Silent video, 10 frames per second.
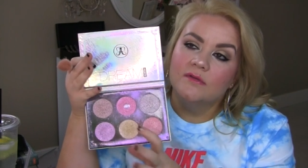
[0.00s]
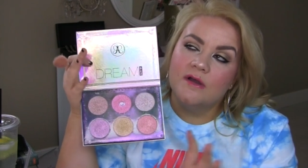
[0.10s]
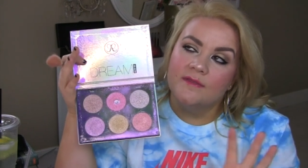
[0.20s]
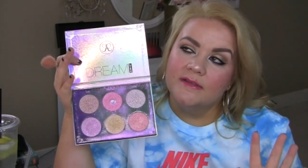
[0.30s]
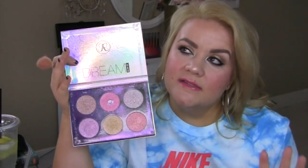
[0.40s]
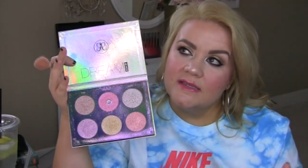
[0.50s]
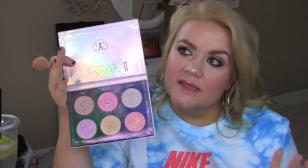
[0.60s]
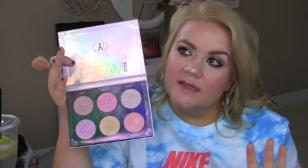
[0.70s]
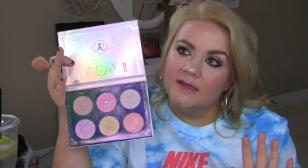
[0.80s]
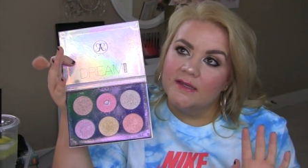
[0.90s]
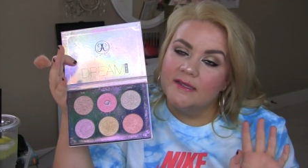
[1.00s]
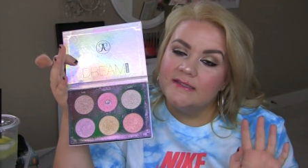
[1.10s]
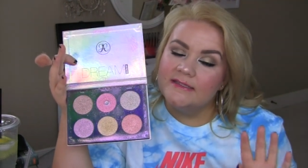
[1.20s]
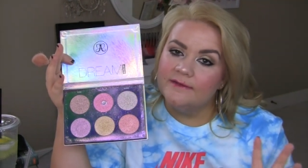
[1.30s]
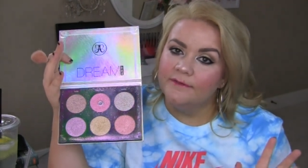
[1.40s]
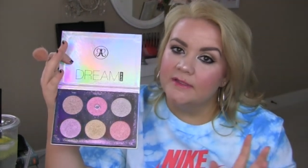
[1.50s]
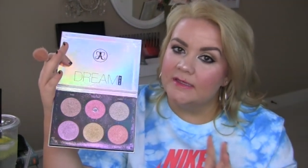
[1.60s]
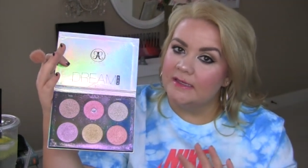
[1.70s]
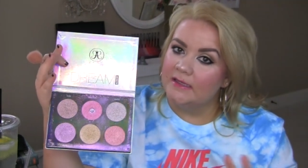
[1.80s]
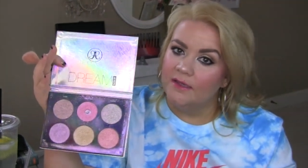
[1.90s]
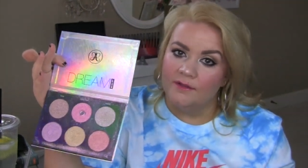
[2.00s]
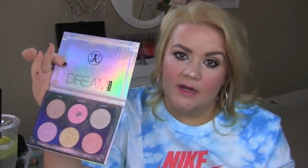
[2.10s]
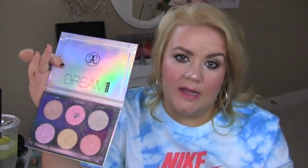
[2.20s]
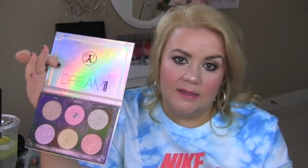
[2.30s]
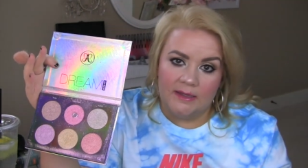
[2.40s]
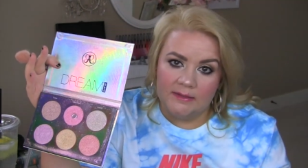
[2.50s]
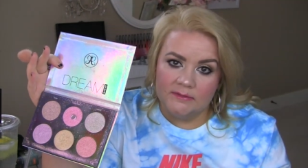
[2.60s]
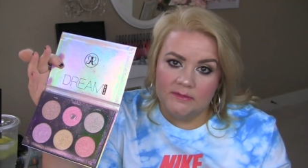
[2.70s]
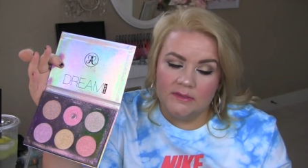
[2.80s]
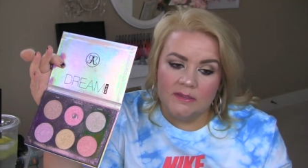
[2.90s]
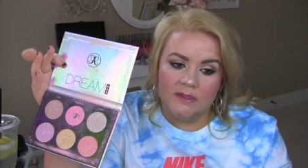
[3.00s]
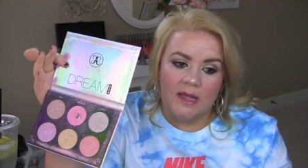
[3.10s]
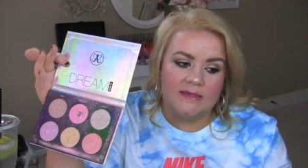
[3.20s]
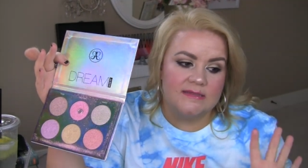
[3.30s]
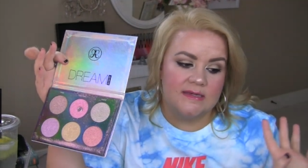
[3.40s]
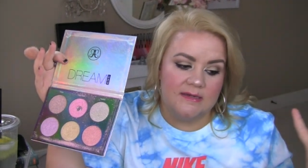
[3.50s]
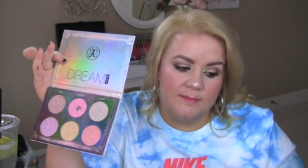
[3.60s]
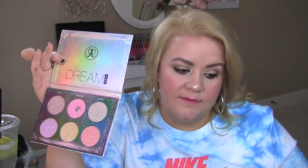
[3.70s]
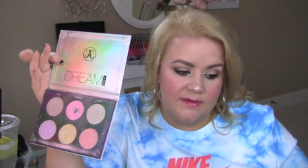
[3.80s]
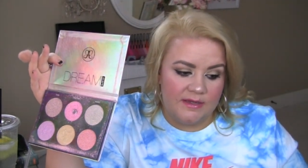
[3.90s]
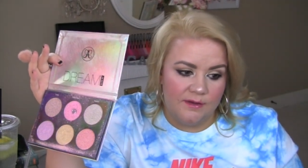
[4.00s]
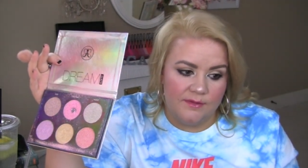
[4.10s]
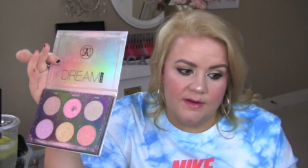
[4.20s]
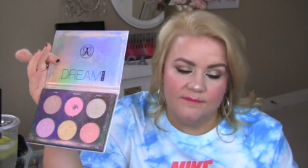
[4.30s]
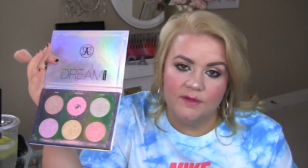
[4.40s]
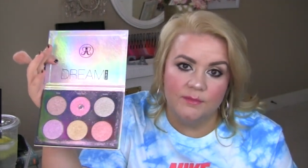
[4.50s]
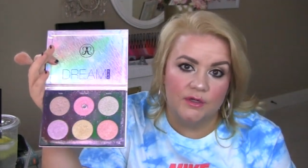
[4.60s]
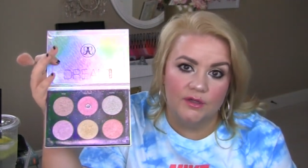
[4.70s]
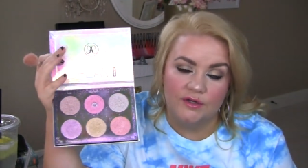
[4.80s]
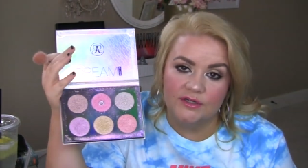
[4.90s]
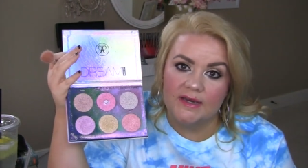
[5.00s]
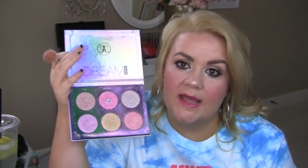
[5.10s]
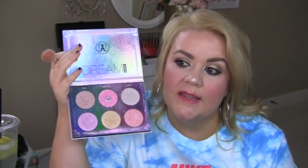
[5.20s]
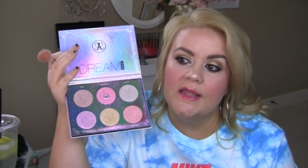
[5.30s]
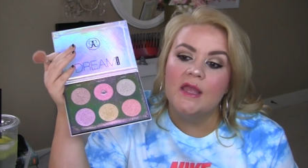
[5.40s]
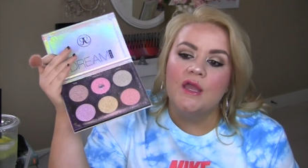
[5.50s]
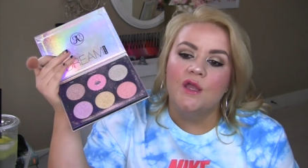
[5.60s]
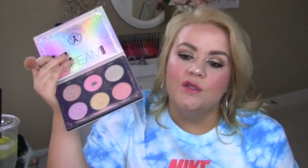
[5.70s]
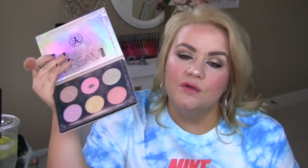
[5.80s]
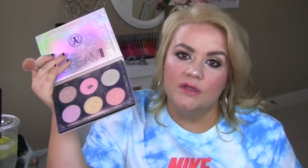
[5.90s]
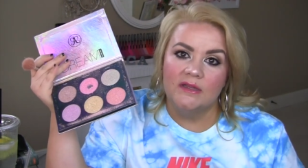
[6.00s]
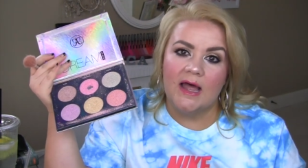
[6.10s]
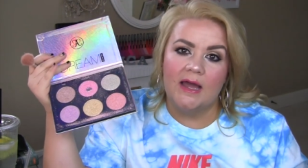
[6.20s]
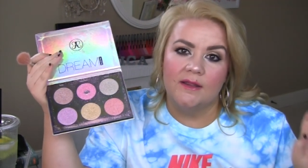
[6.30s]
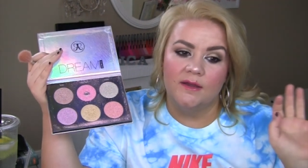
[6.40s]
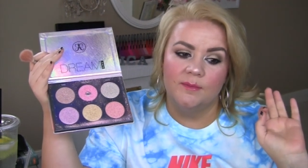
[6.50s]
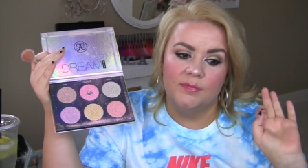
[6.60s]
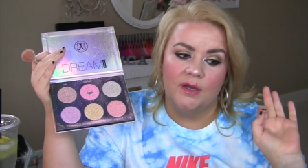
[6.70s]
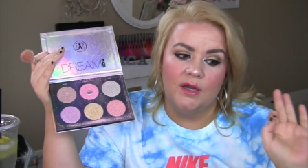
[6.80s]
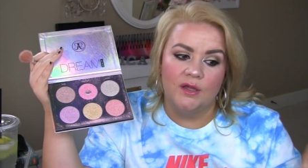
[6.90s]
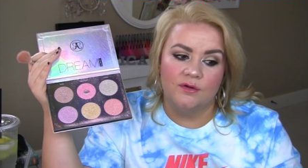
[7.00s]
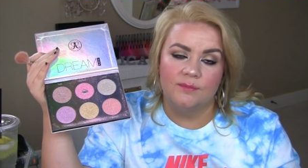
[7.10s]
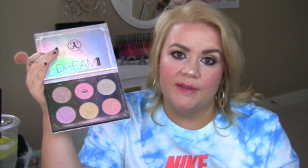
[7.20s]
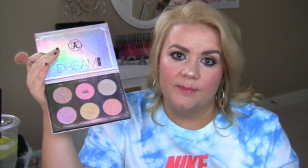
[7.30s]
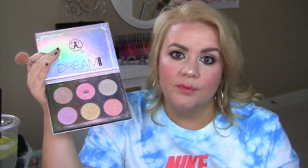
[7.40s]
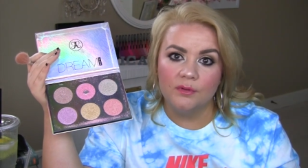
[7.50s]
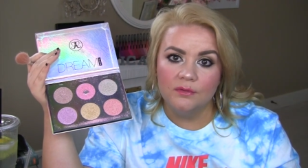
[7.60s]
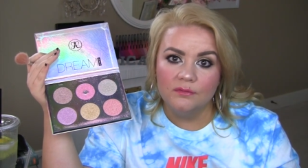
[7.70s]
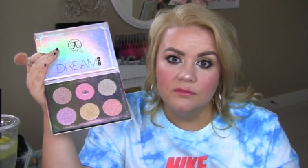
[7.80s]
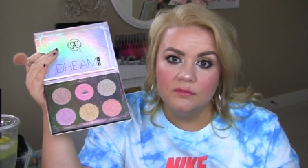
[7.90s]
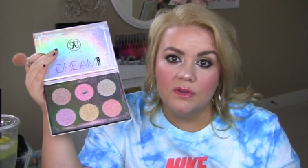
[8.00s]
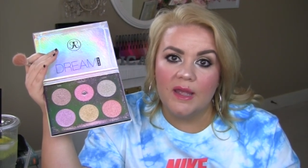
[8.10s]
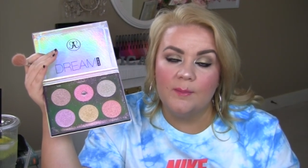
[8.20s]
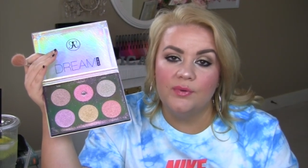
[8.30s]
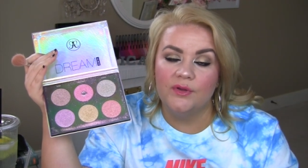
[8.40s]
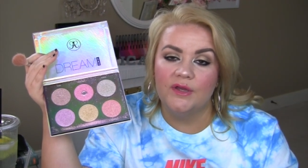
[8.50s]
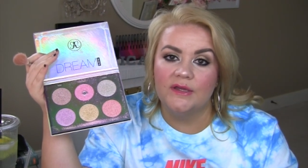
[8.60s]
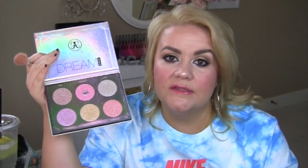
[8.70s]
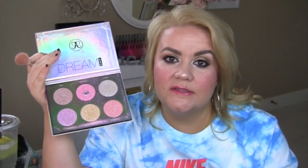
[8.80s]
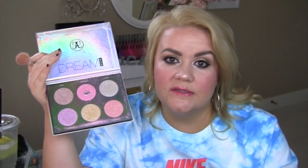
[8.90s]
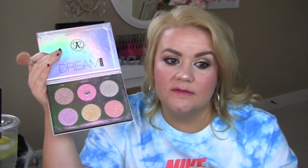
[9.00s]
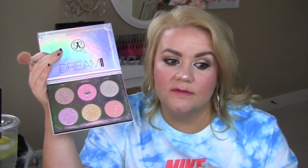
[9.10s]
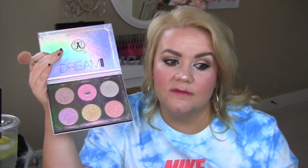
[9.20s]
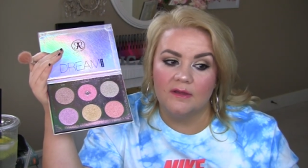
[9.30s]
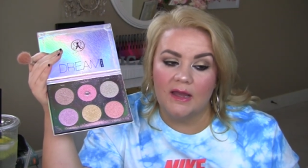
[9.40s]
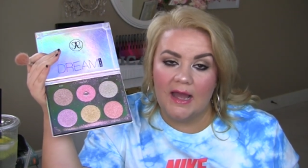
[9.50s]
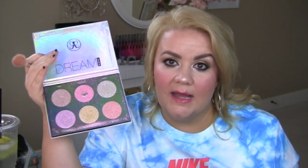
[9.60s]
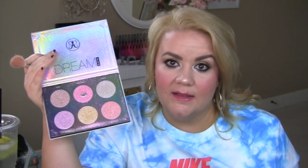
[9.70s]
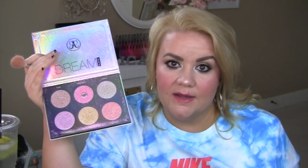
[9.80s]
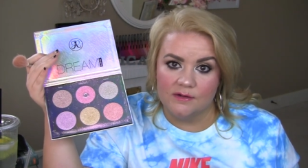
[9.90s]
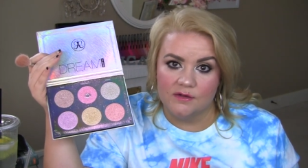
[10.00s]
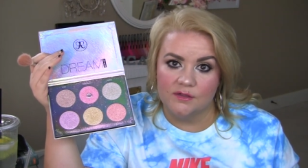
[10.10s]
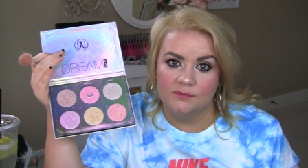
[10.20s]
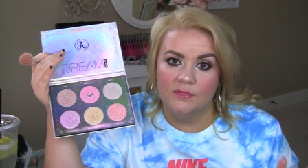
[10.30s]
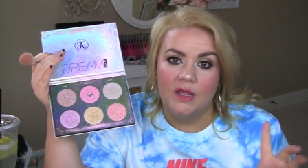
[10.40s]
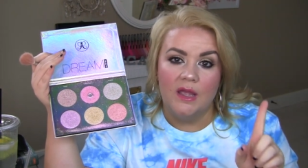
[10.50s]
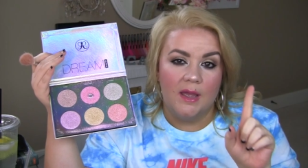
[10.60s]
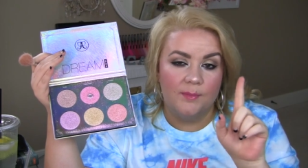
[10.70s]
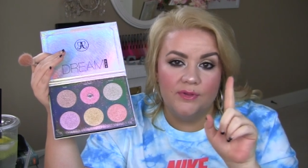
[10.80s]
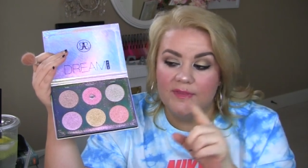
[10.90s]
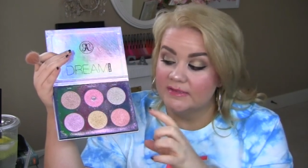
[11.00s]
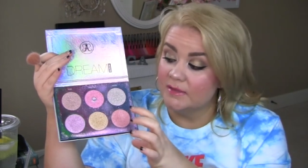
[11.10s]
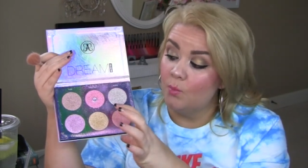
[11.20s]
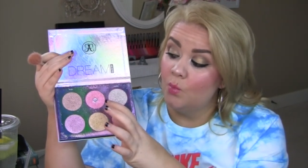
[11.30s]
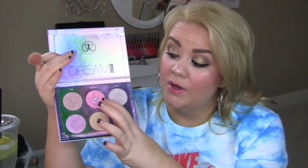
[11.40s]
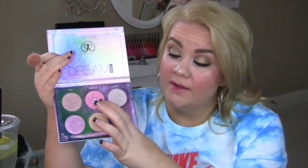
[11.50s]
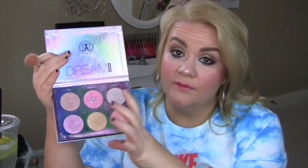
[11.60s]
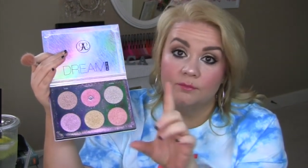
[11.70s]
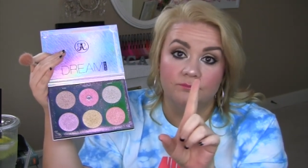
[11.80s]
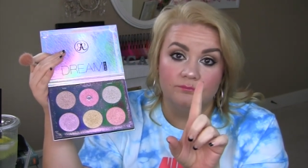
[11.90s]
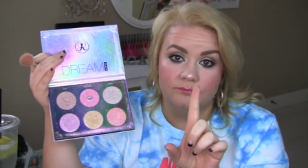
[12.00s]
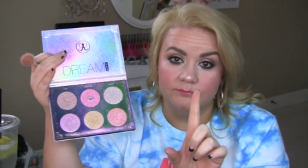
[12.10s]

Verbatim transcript: goes on the skin different than any other highlight. I said it in my video that I filmed earlier today. You could line up 100 people and put a highlight on them and put this on one of them